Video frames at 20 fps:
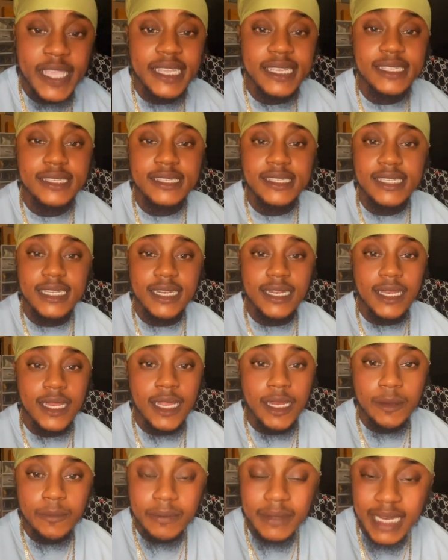He's did
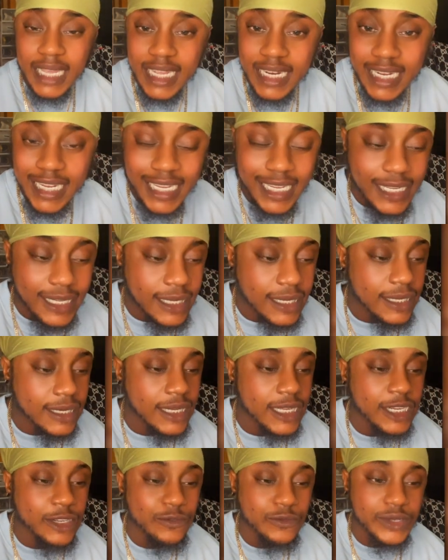a lot of planning,
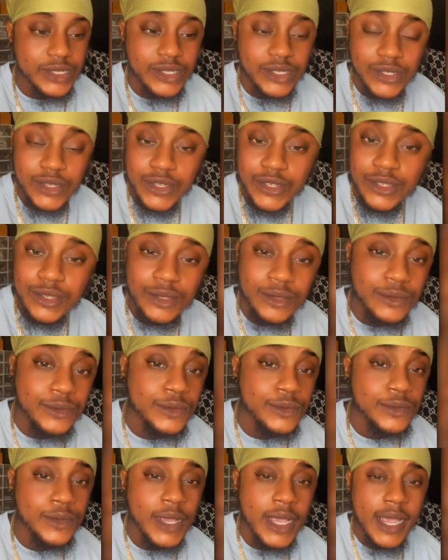a lot of research
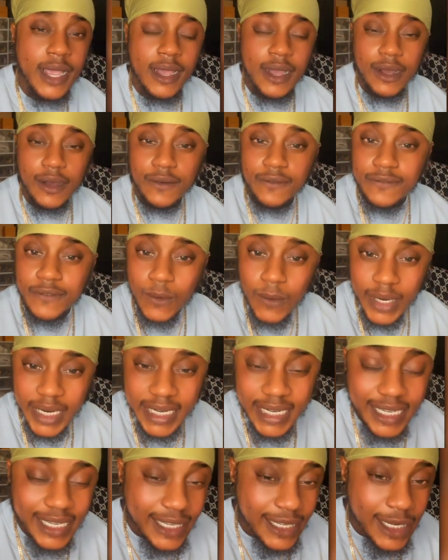to
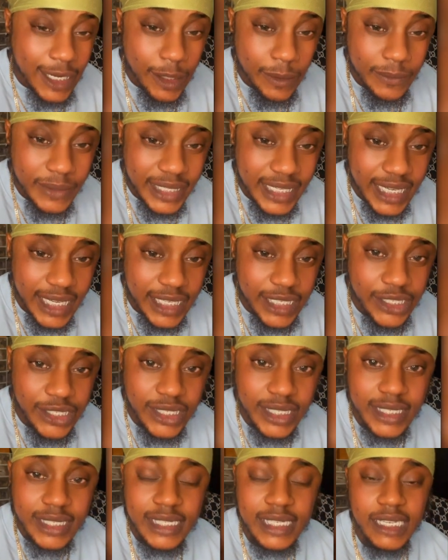avoid any
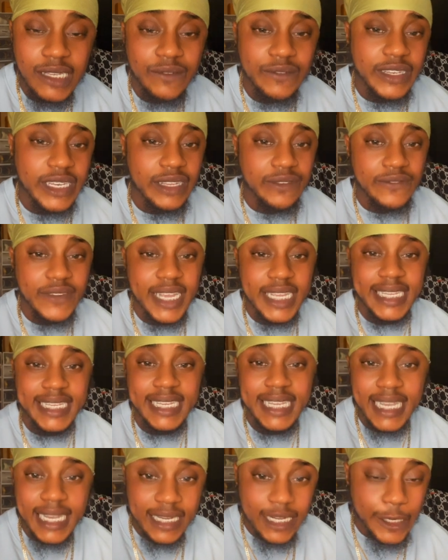complications. Even if I
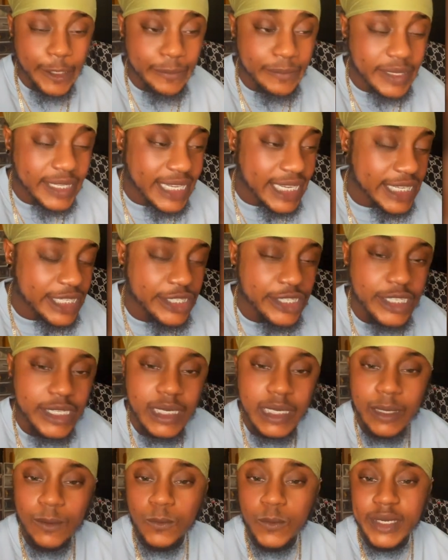get
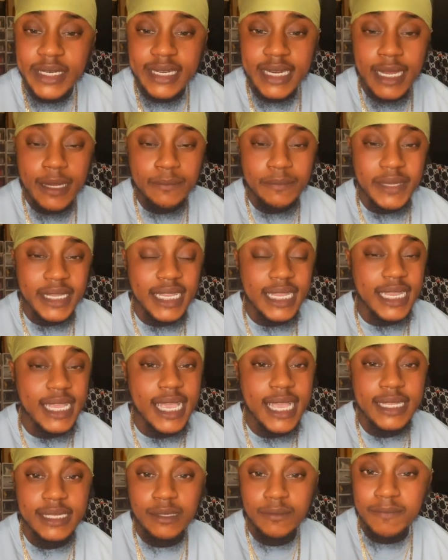complications, it would not
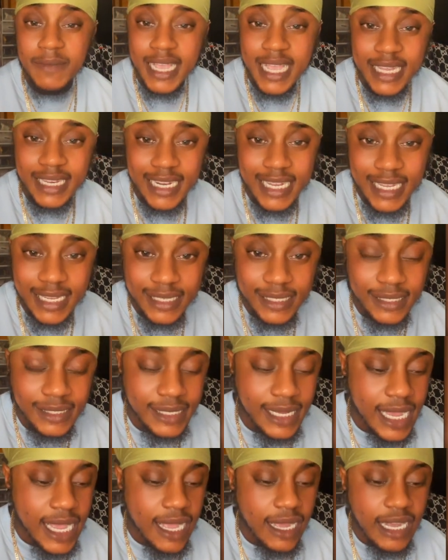be as bad
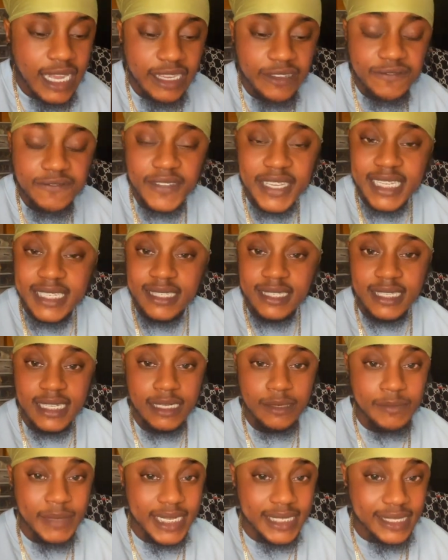as I
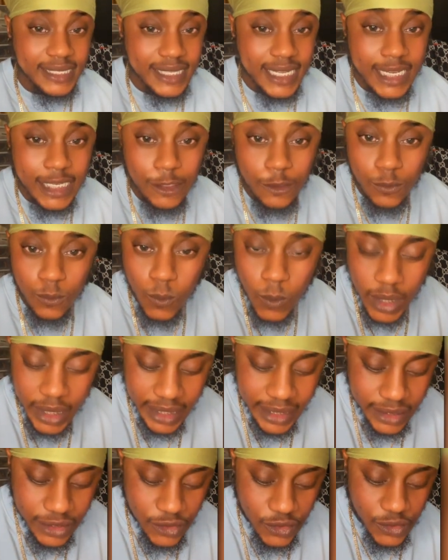faced in my stage
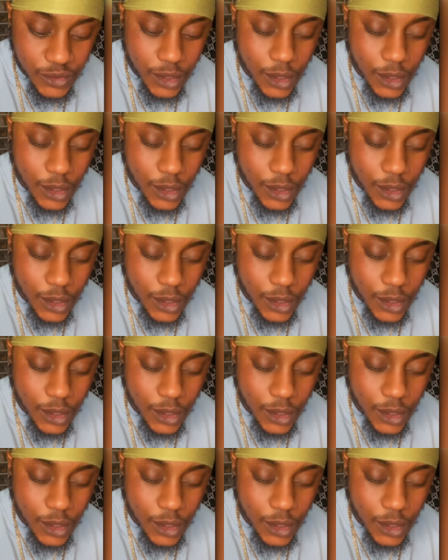1.